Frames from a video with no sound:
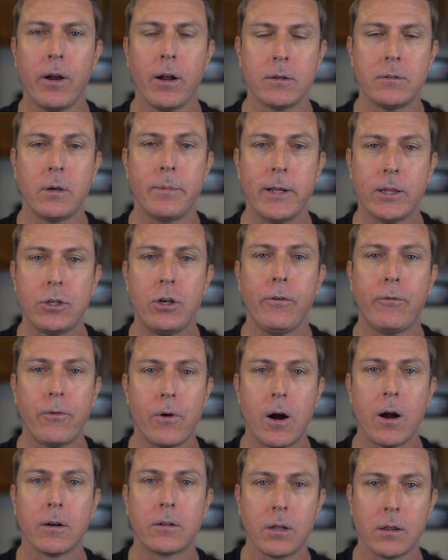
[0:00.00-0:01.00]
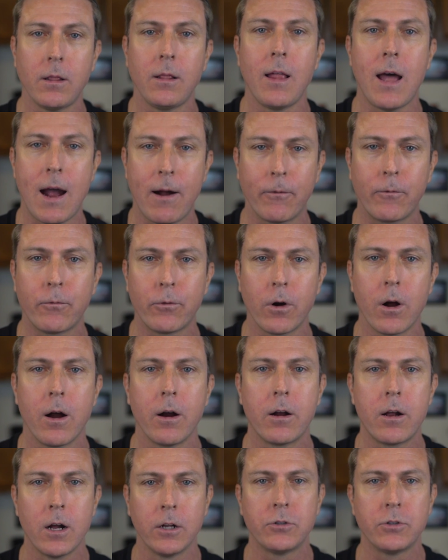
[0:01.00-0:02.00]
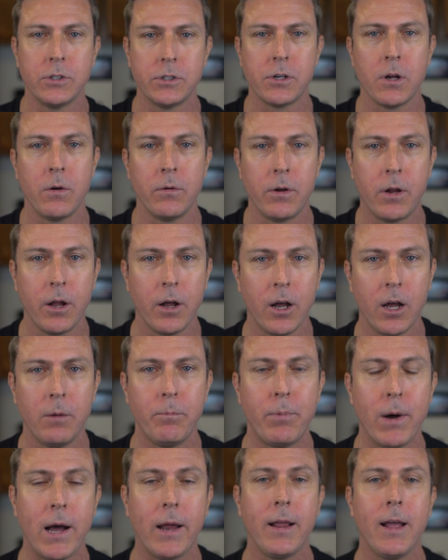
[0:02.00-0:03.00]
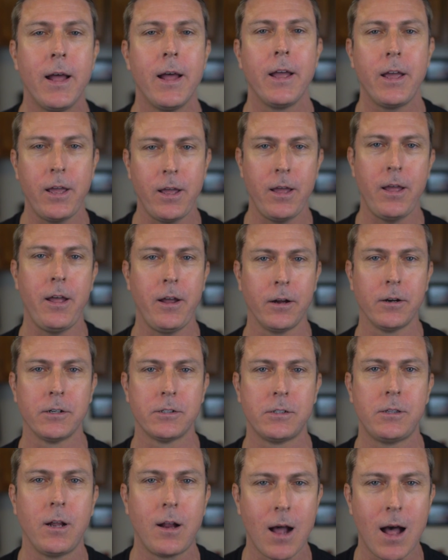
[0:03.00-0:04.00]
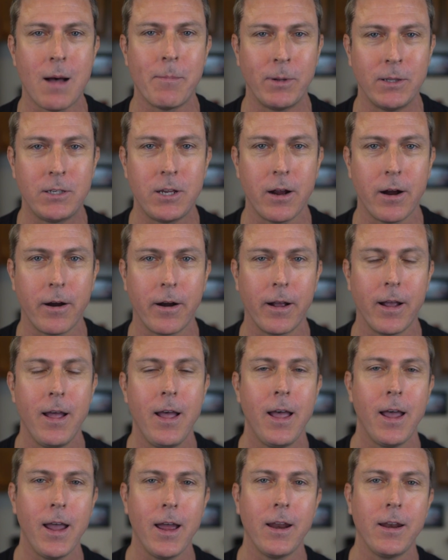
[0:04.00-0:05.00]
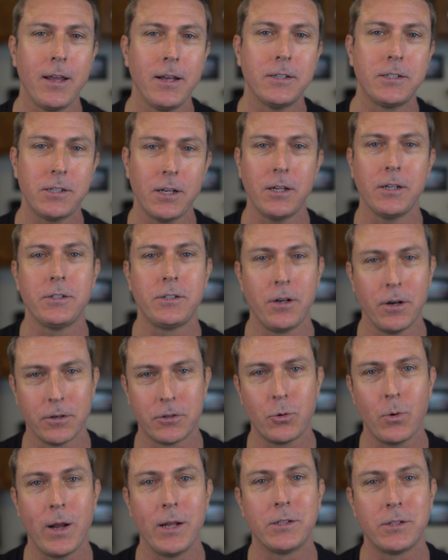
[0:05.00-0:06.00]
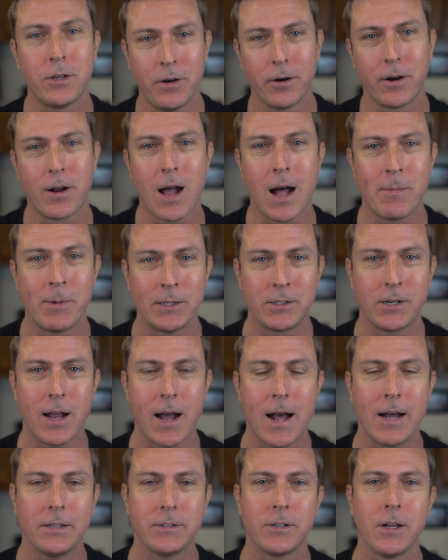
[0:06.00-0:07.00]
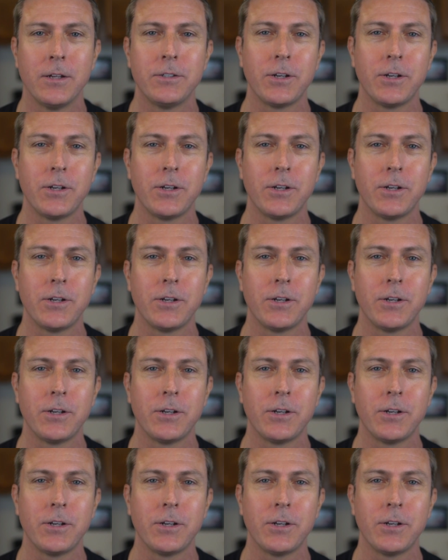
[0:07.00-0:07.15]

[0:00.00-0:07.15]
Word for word: a little bit too far to the left for our country's own good. But he hears the commentary and he sees your tweets and your comments, guys.